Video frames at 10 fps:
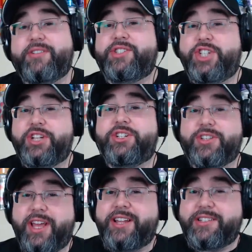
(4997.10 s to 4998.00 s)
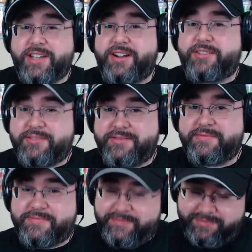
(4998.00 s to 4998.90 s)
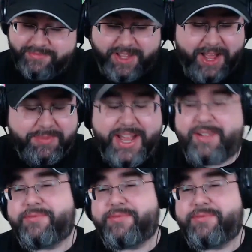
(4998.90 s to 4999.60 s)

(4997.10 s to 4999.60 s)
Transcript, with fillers: ginger ladies are. I'm dying